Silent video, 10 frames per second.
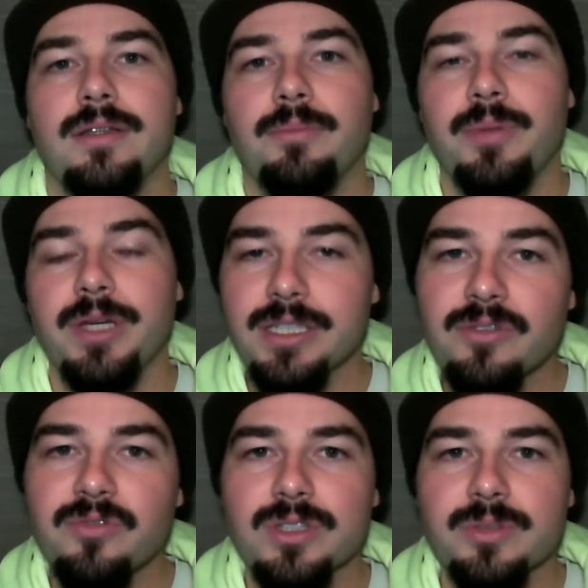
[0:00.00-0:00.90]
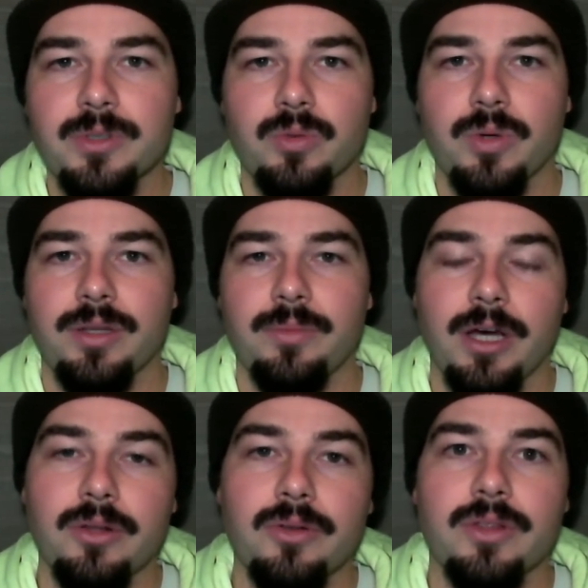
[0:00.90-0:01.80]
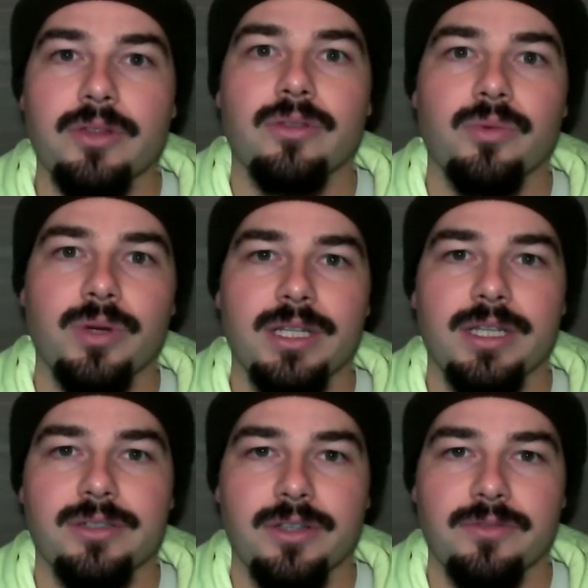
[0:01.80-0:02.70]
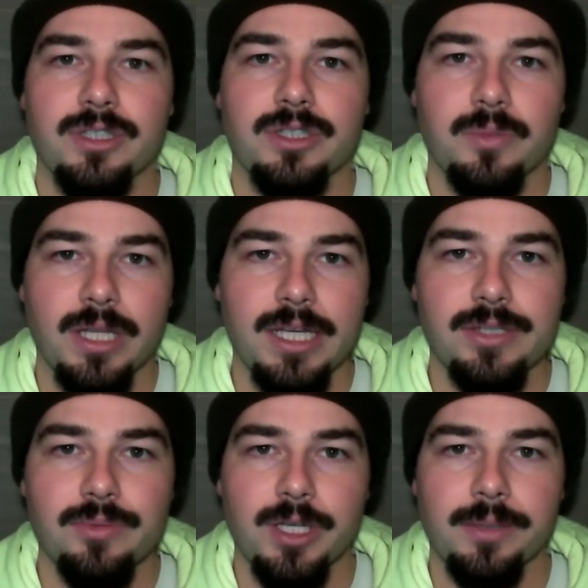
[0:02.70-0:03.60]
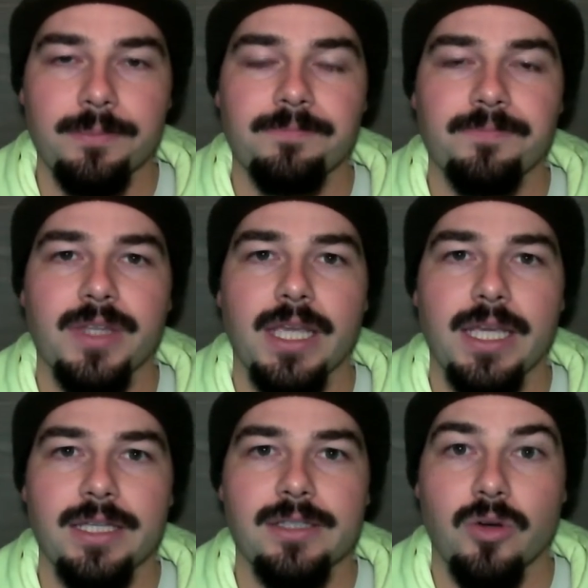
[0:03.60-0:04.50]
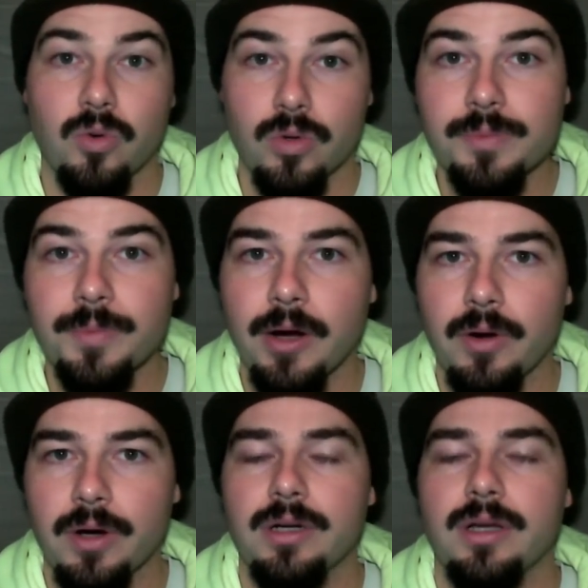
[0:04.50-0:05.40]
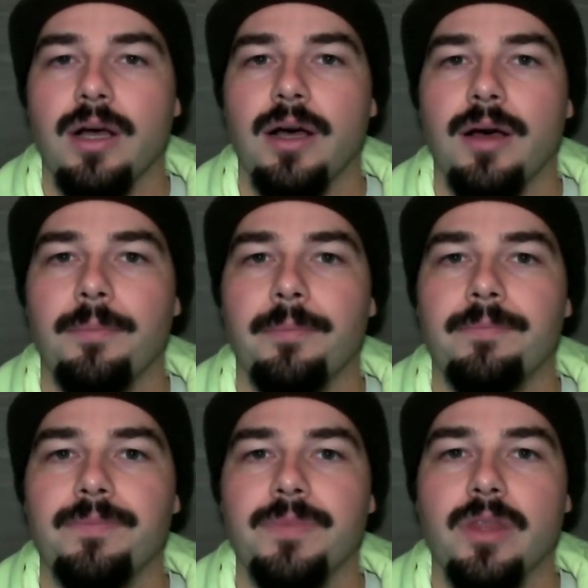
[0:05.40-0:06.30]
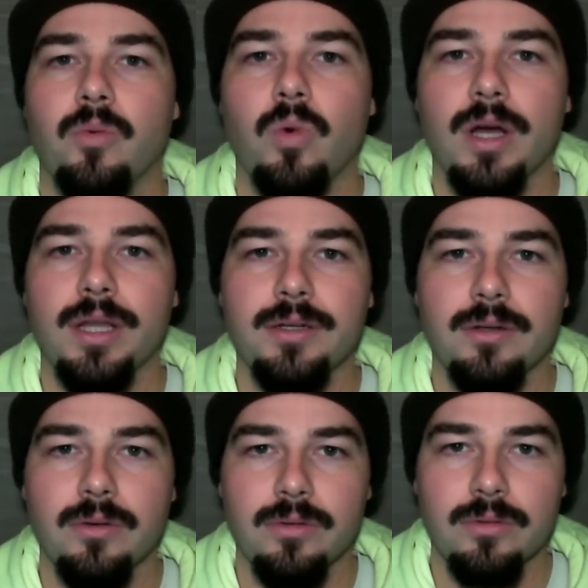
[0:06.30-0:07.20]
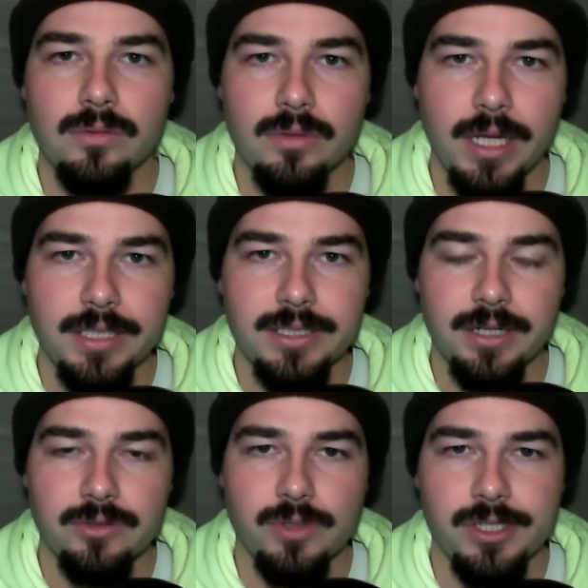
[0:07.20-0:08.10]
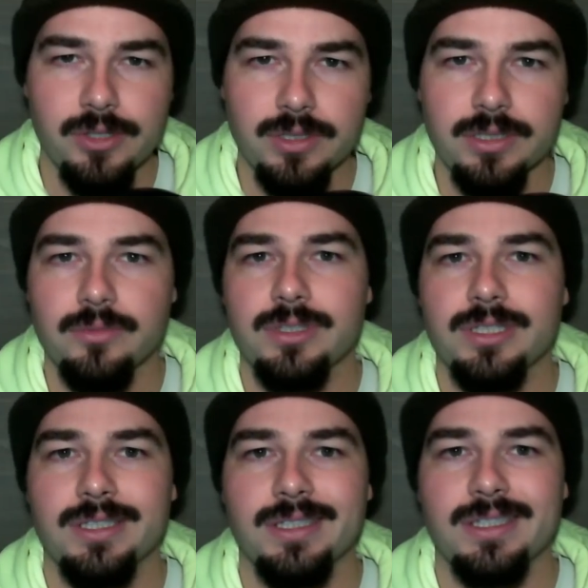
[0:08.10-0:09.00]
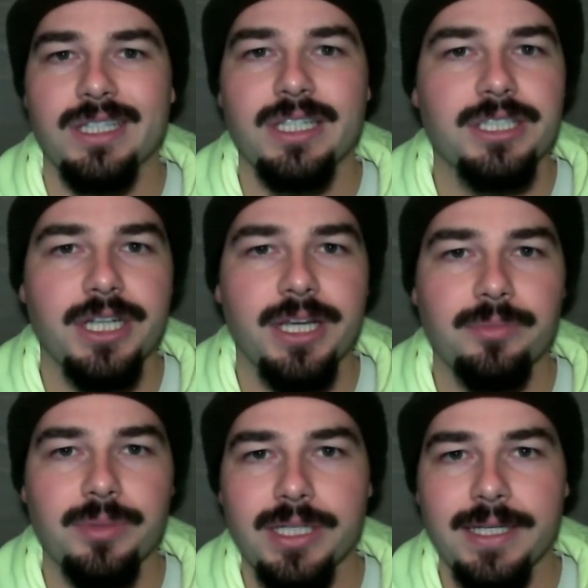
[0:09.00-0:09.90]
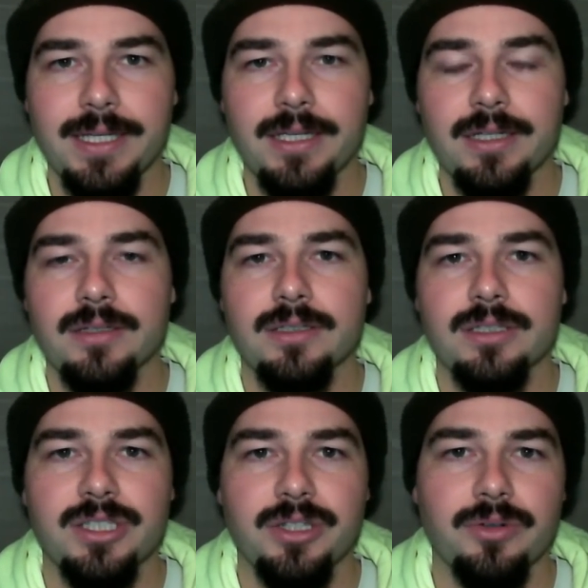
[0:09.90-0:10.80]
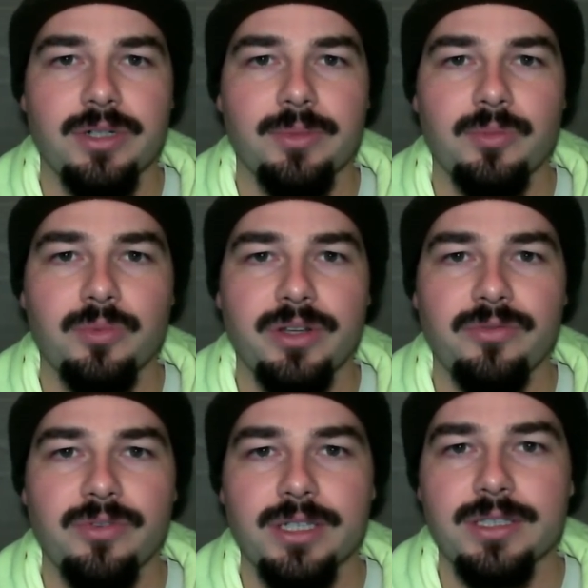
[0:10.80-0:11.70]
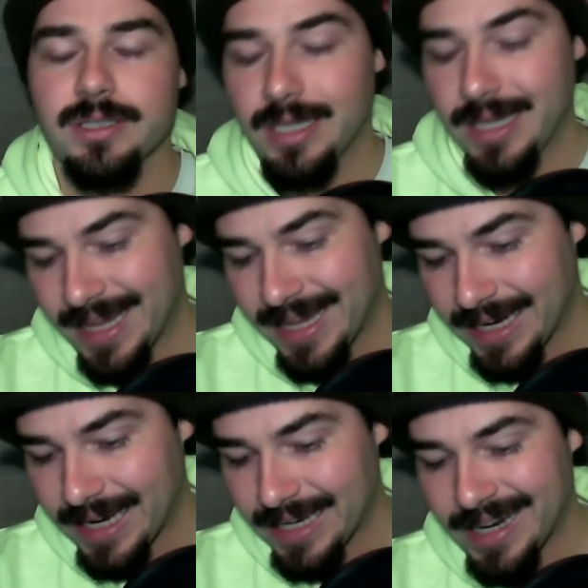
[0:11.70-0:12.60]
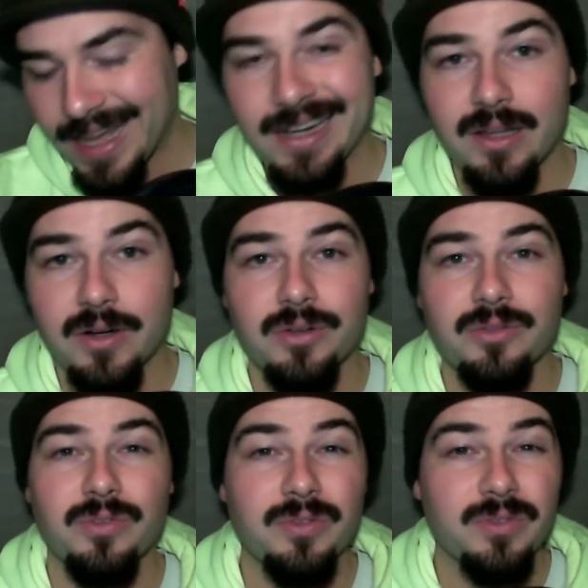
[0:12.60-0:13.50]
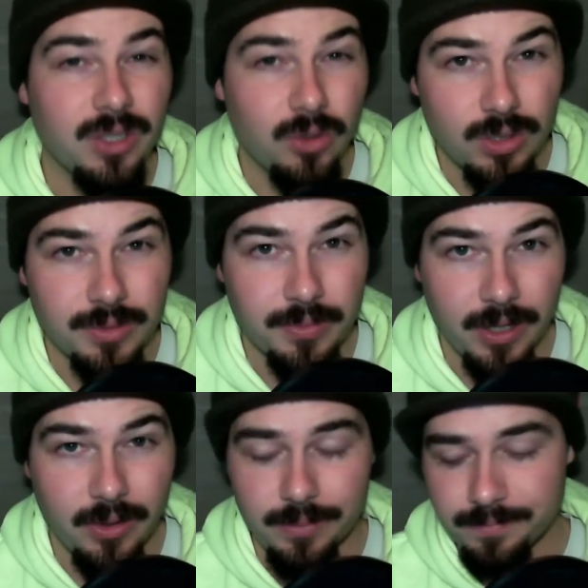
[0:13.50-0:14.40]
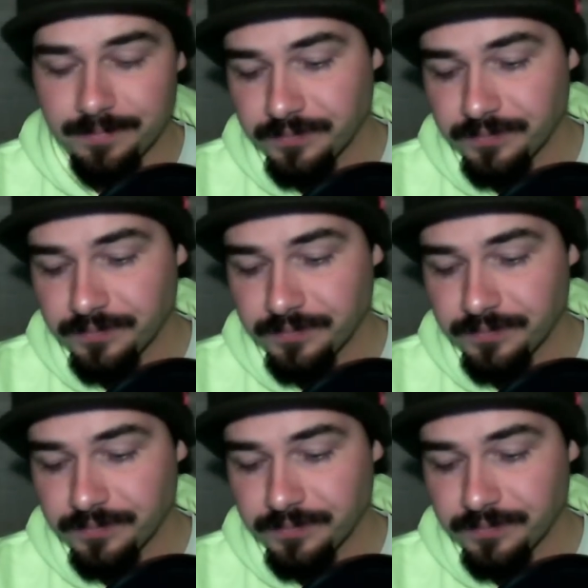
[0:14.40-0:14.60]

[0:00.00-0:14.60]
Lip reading: the big difference between them, other than the 3 liters of displacement, is the horsepower. The one engine I was researching, which is a CJP serial number prefix, it had 950 horsepower.